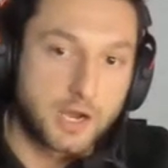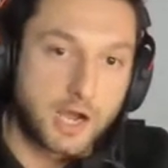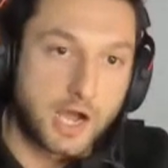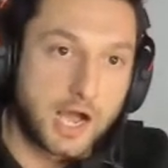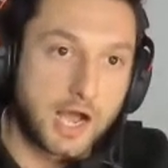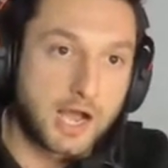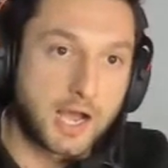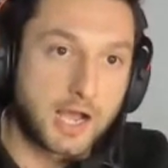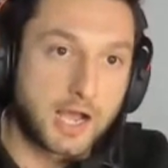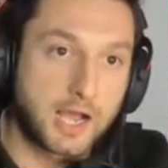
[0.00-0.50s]

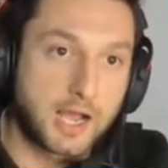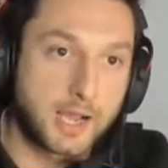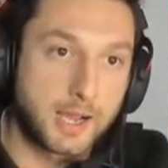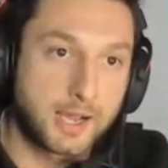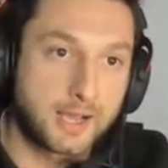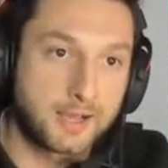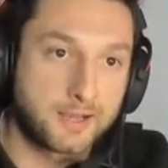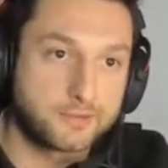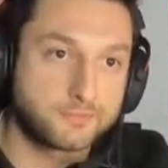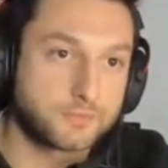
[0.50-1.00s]

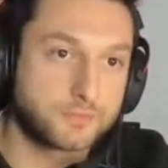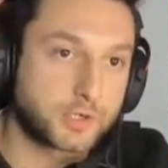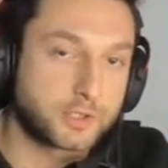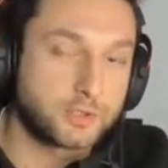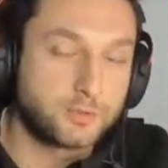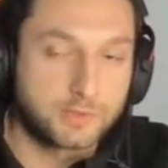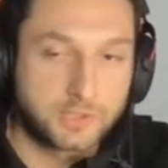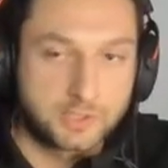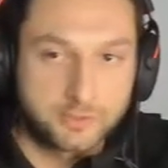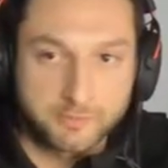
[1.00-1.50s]
Are
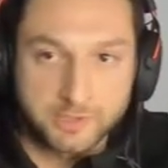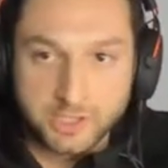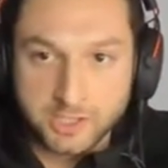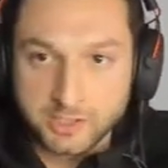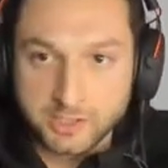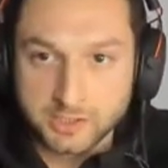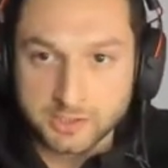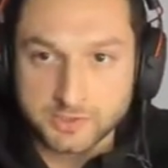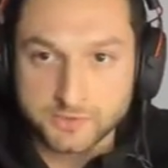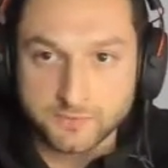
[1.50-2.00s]
you
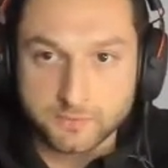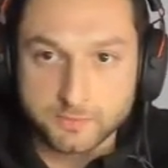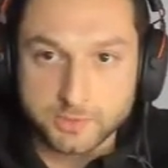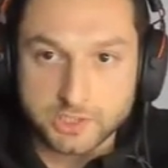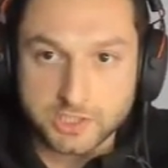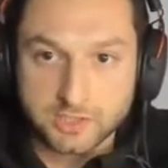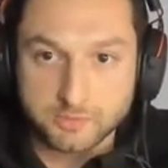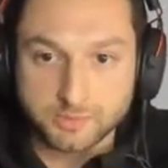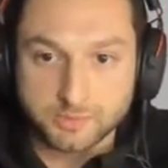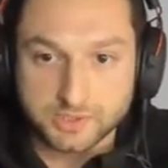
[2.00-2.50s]
eliminating us from the
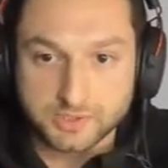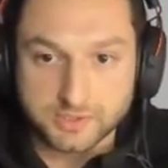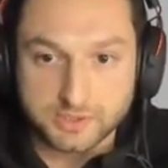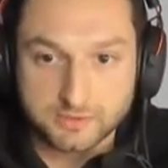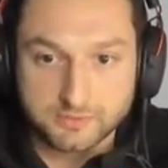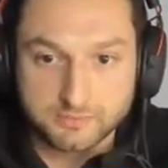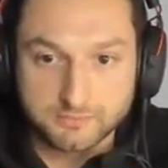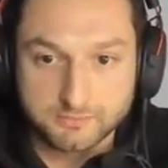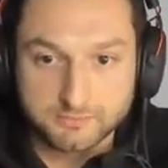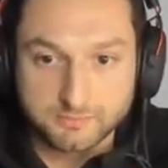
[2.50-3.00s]
Champions League
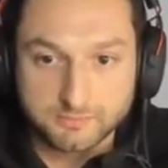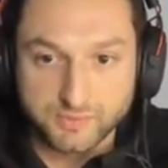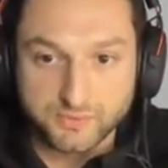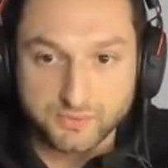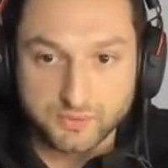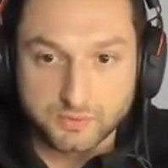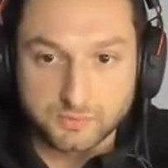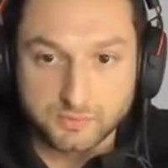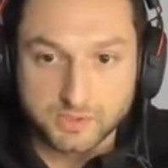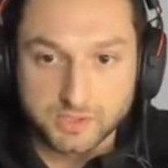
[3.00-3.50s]

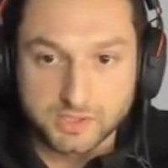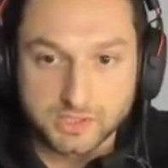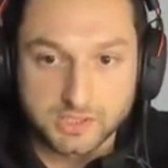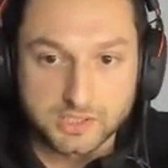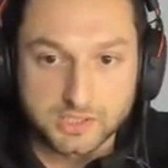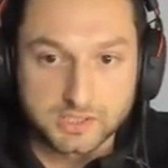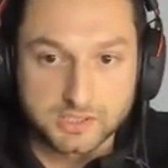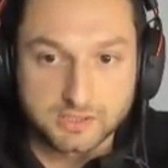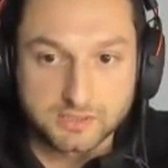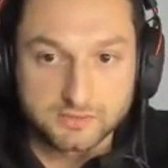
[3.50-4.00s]
before we
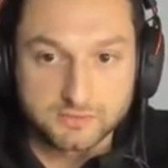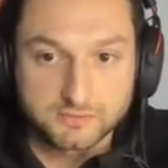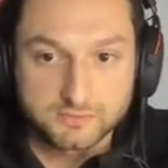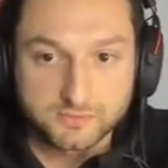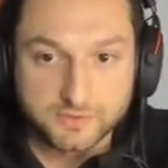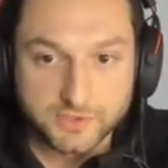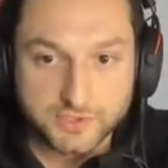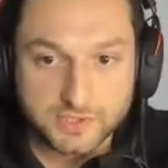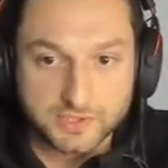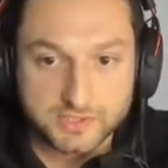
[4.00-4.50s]

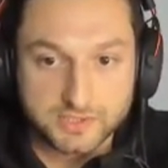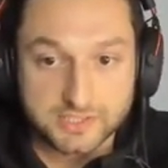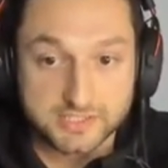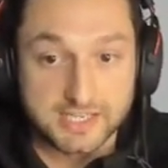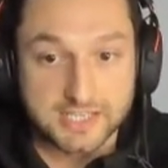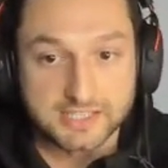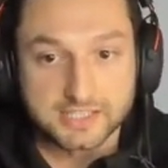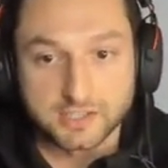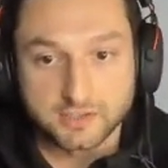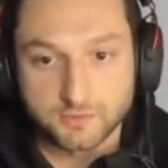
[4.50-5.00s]
finish this? Because
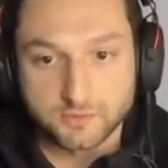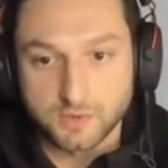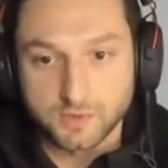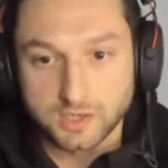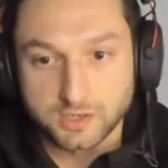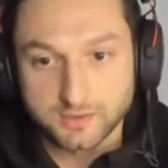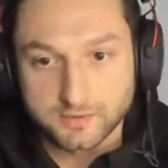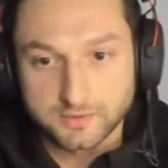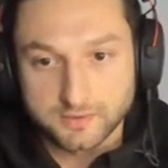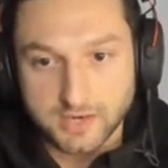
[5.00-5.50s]
I think you
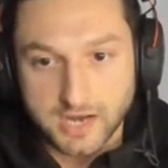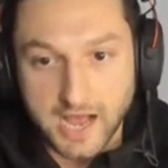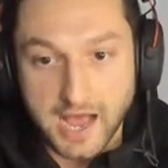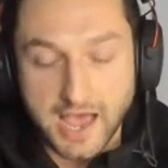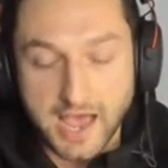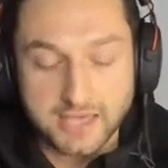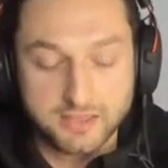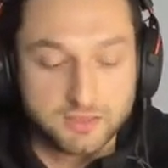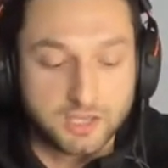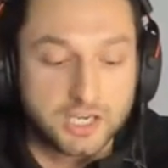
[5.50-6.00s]
are.
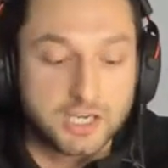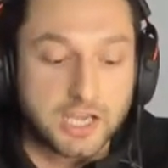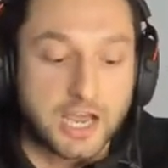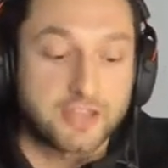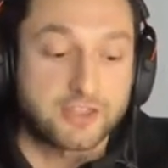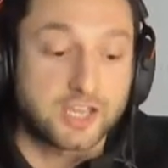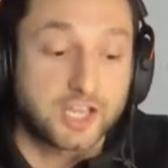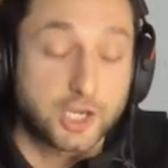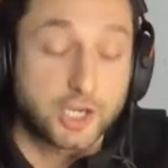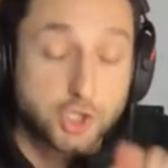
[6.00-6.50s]
I think
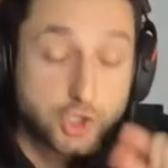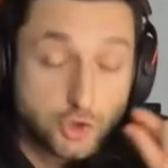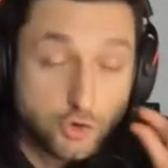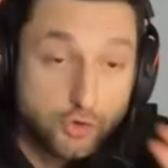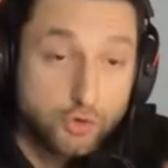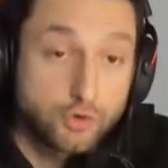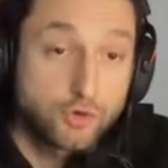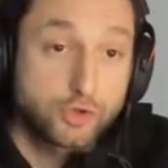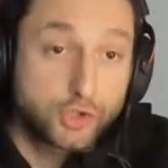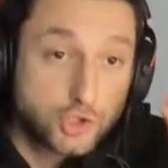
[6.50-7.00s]
a
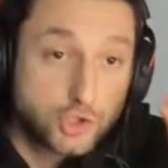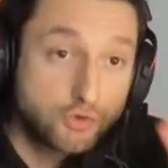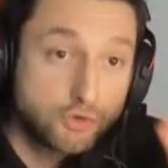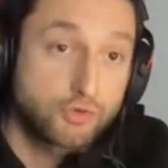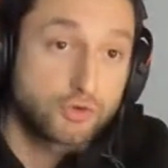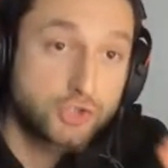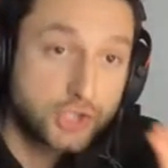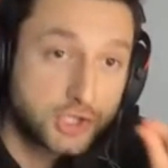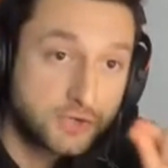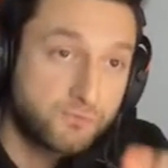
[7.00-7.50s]

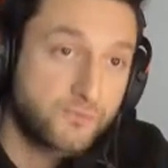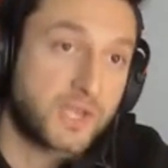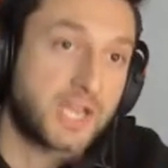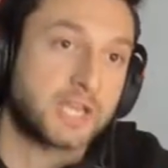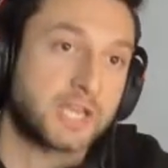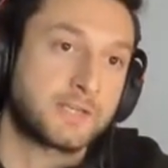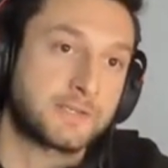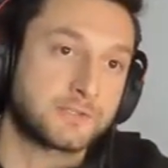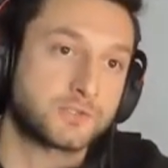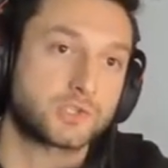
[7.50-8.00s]
huge
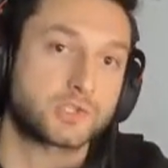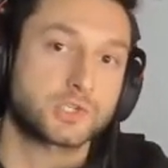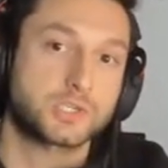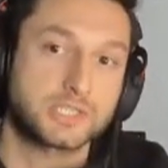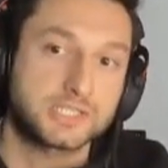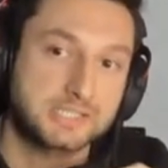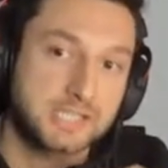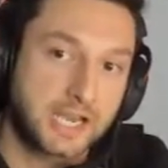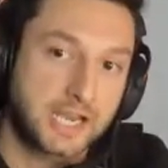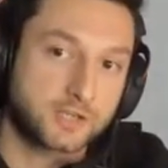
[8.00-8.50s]
advantage
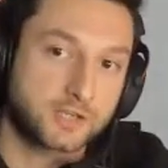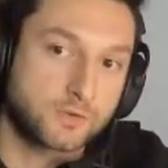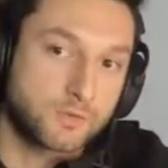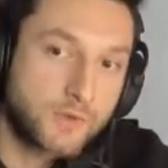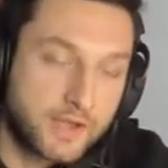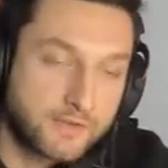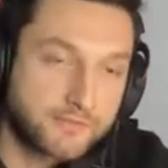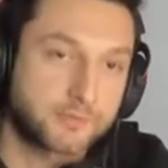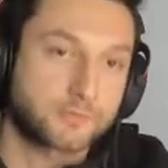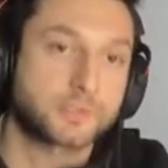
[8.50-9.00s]
is that you
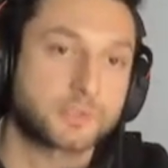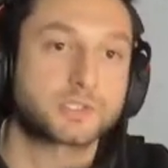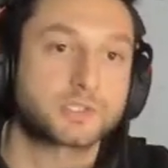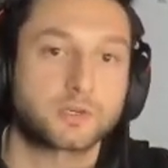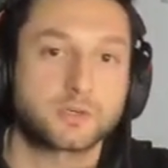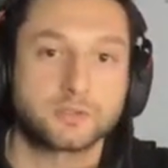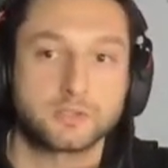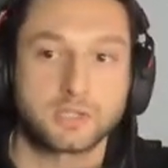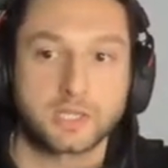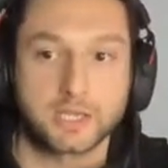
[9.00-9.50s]
have the
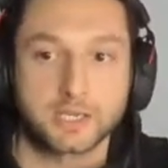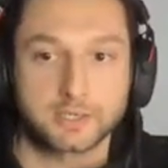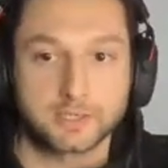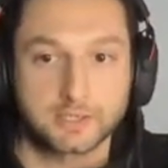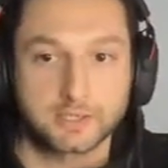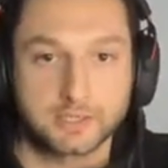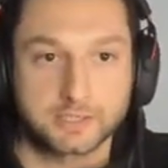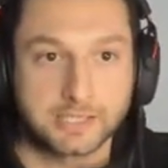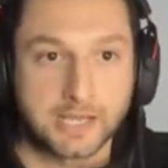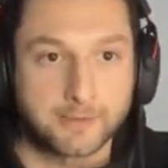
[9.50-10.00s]
return leg
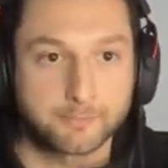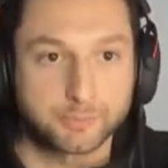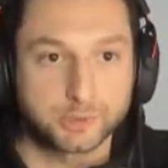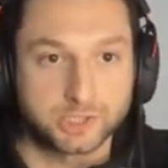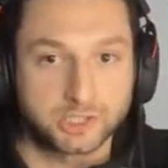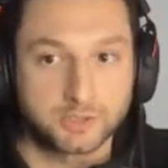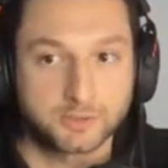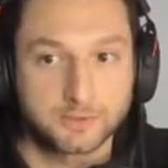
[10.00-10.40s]
in Napoli.